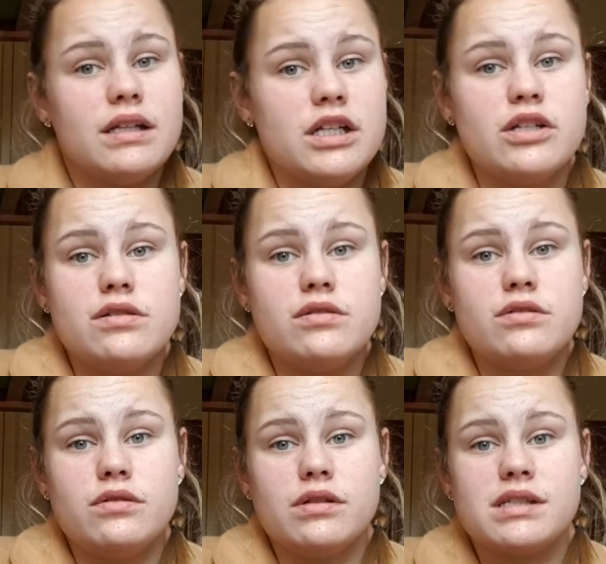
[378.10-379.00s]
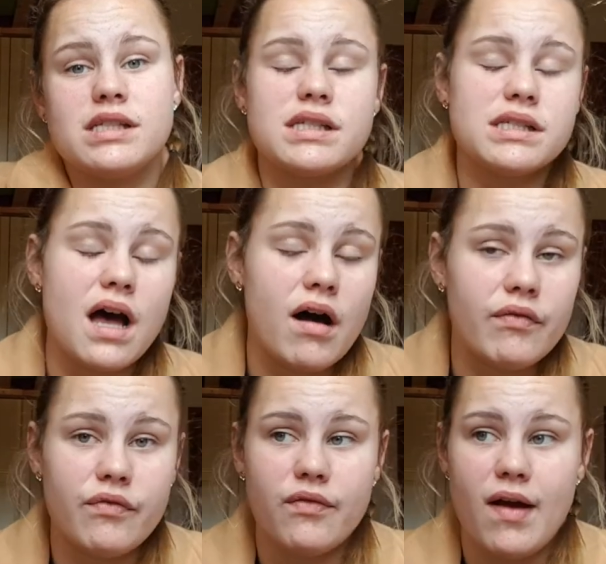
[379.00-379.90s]
new
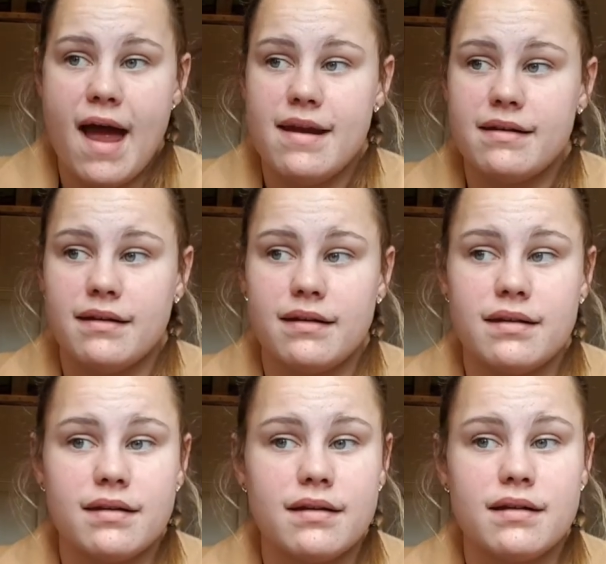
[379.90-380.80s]
stuff, and